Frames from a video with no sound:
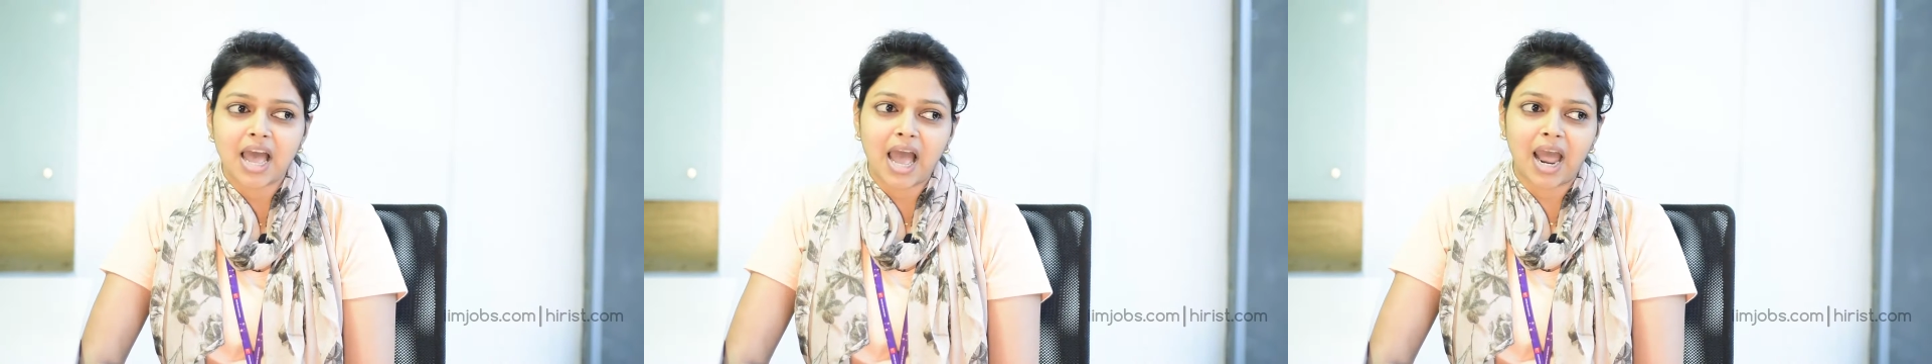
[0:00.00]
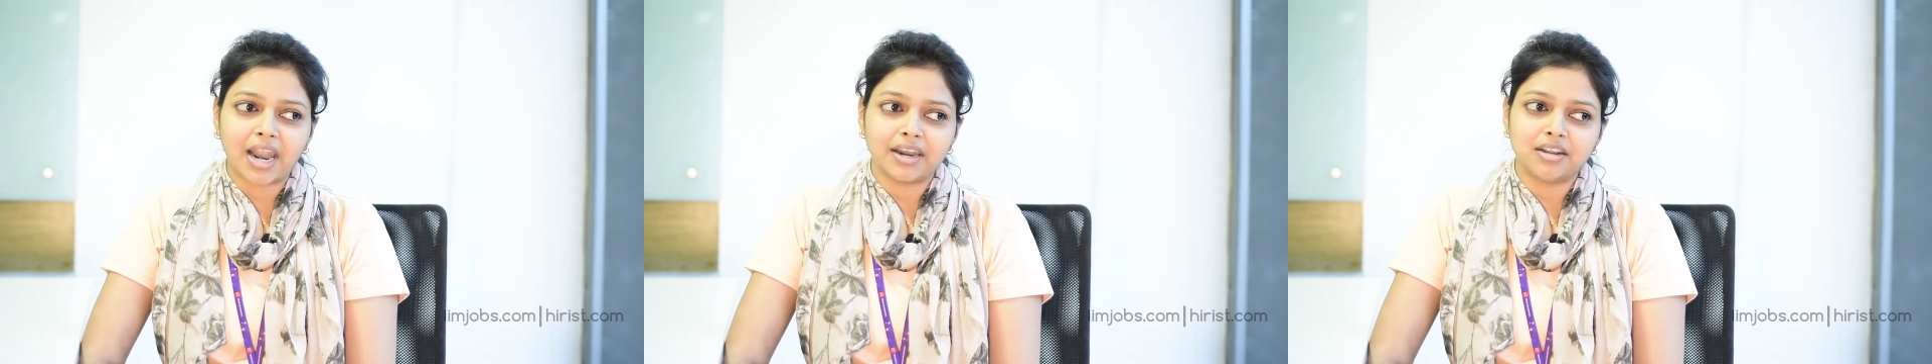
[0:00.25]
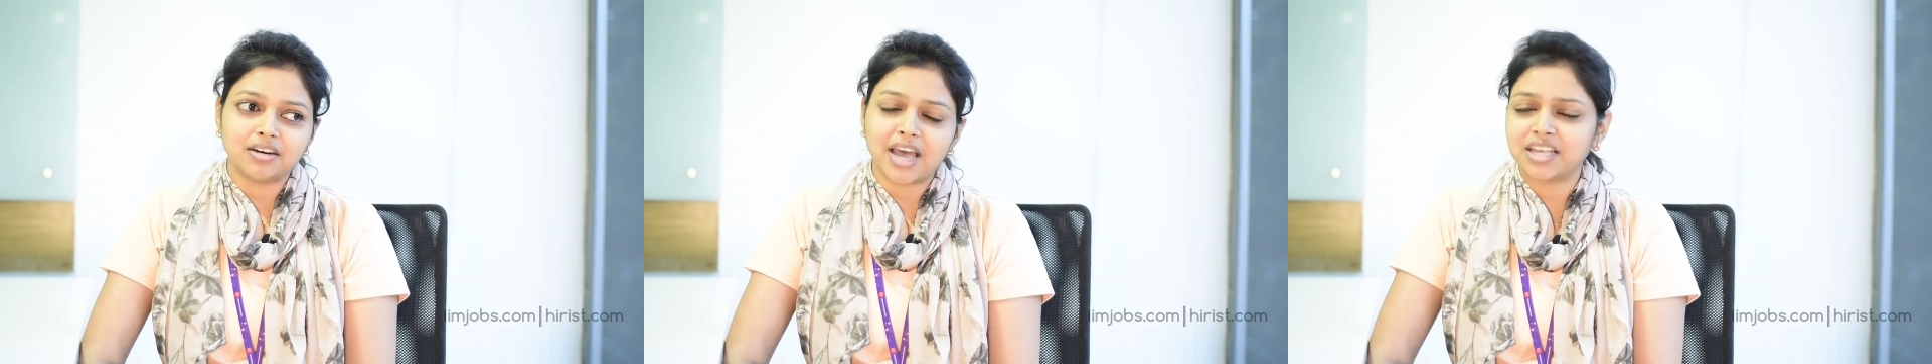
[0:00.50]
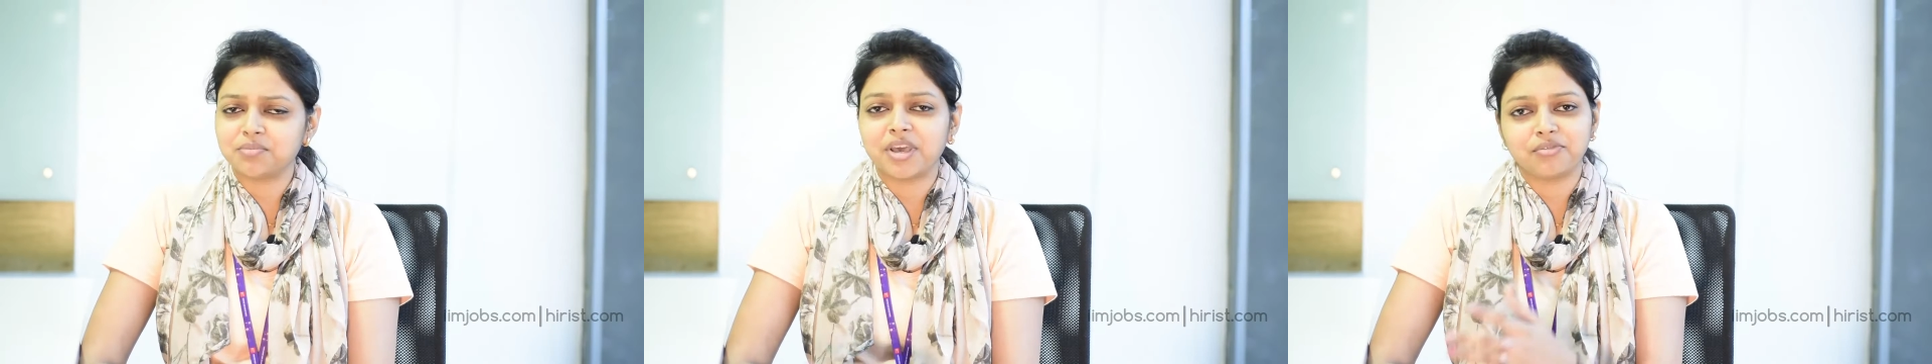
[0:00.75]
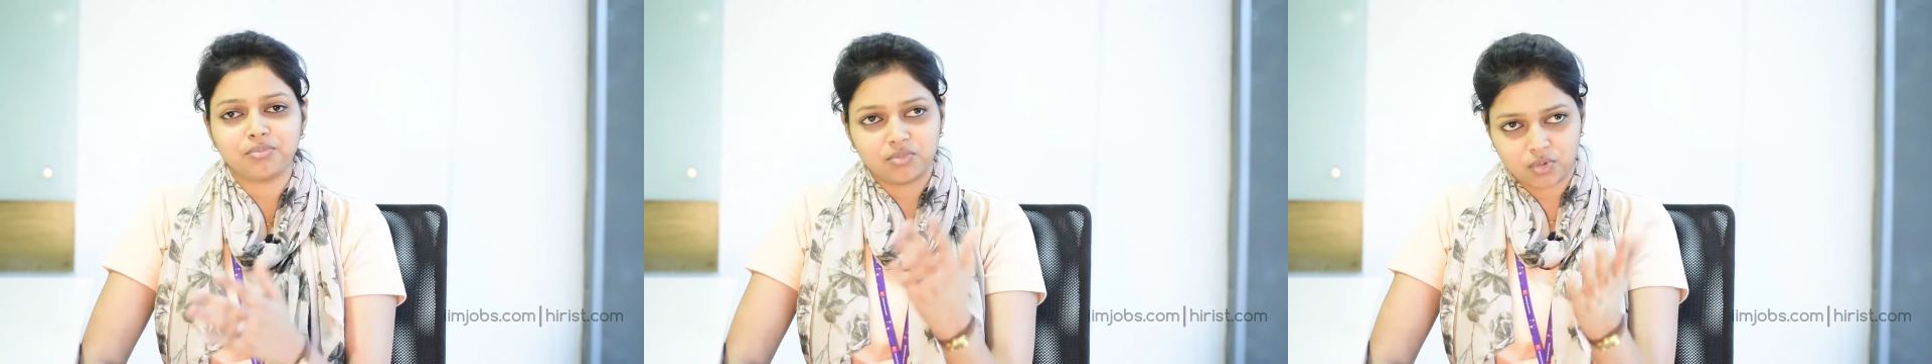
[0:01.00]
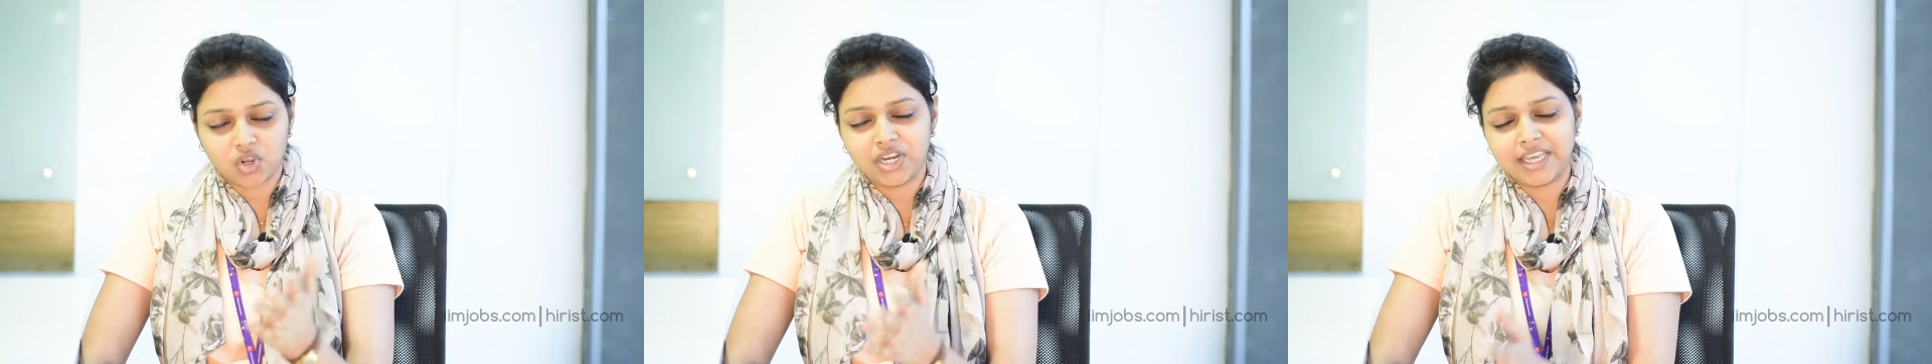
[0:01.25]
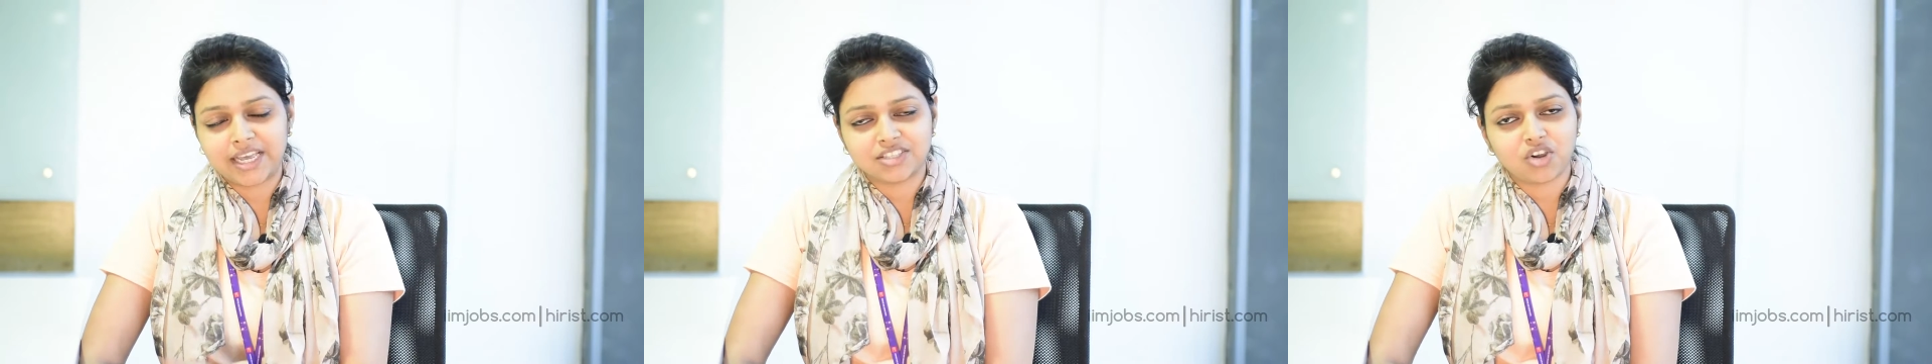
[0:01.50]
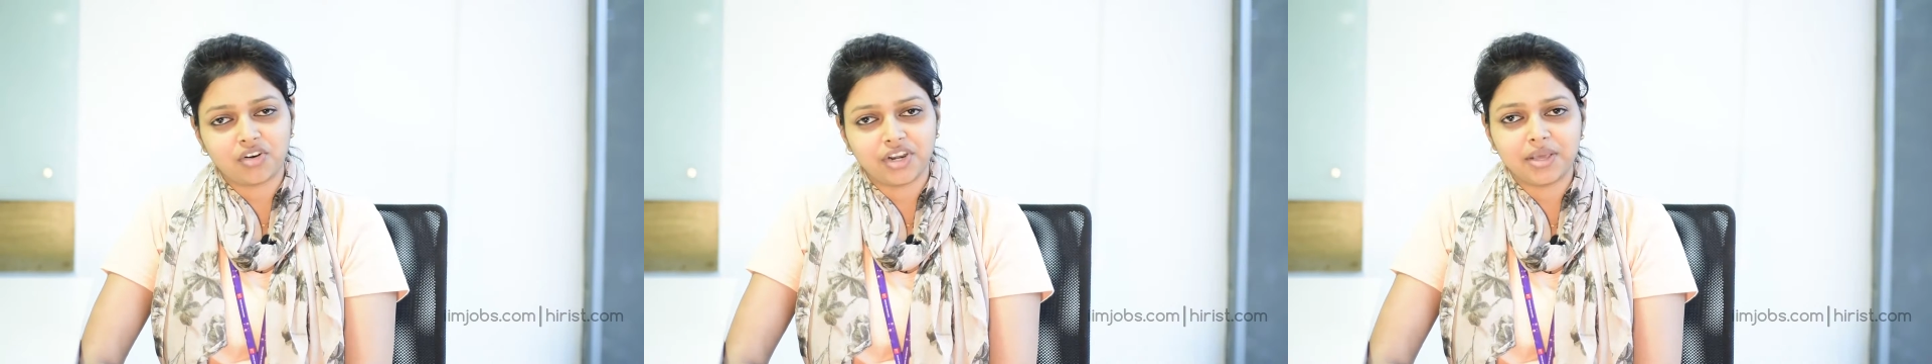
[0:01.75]
And as my colleague has
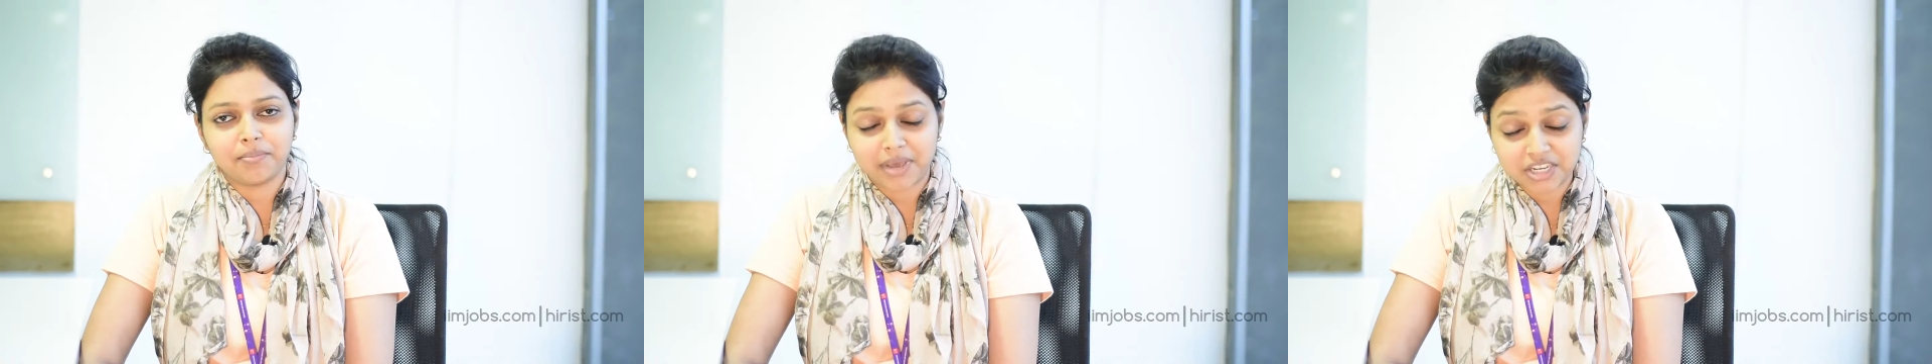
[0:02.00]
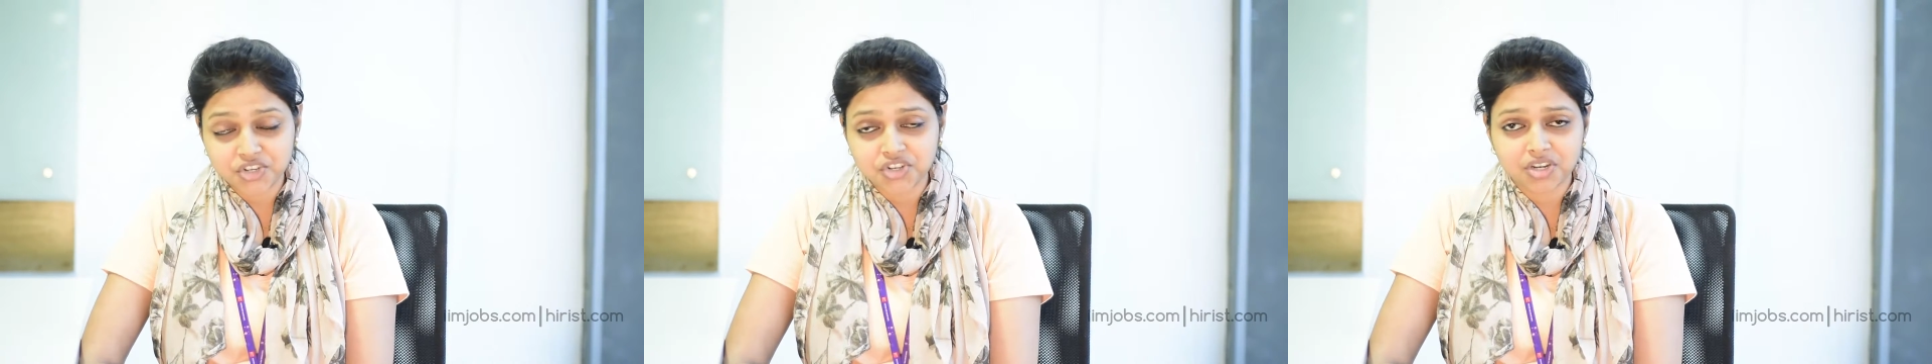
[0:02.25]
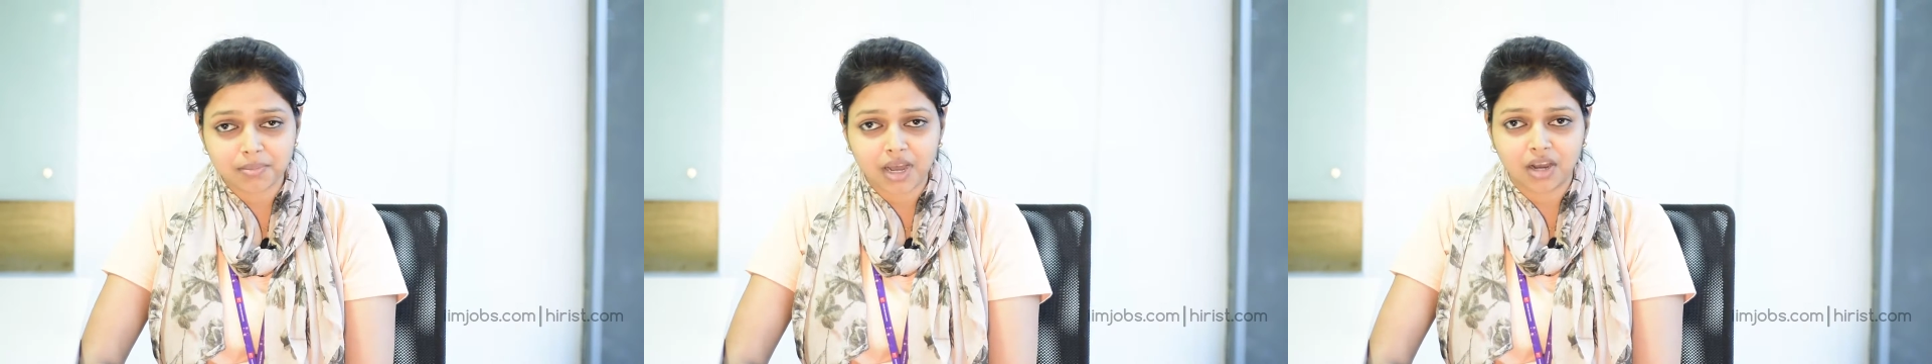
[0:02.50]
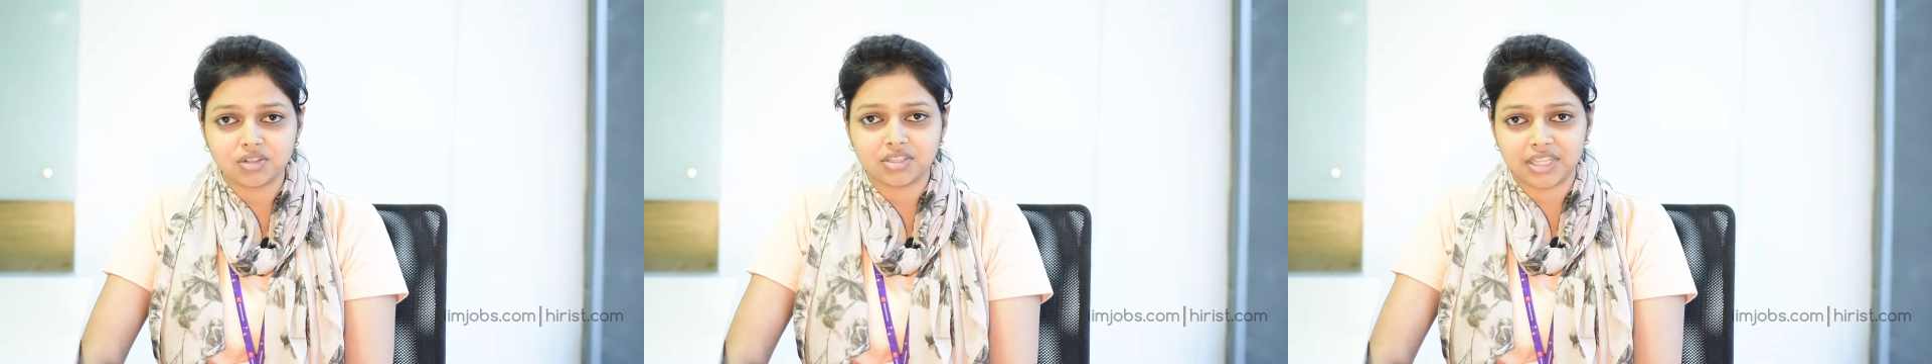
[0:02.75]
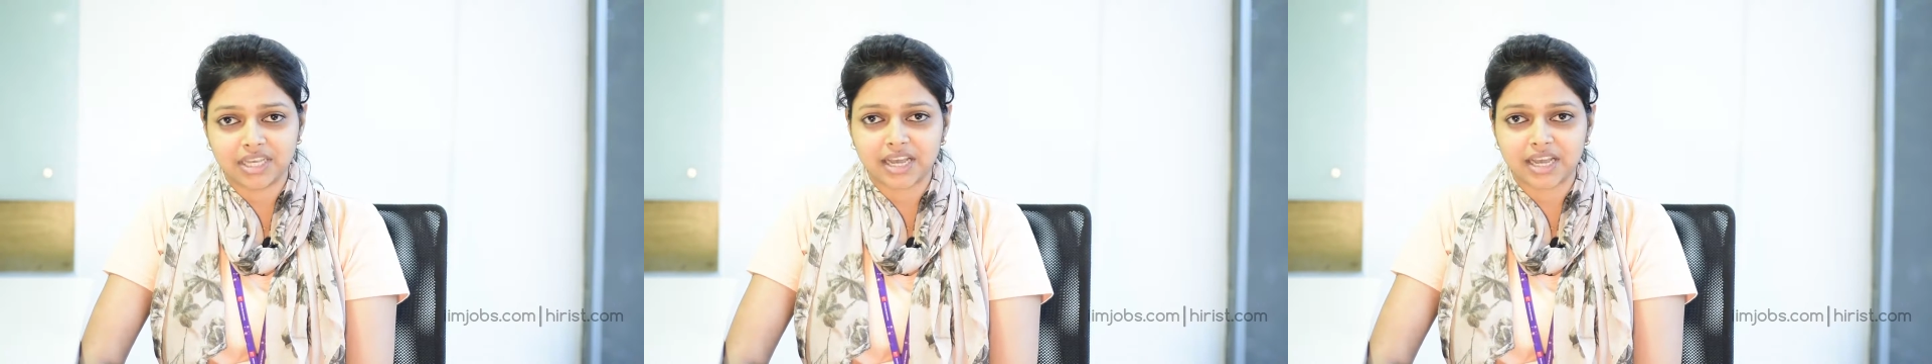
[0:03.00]
already mentioned about the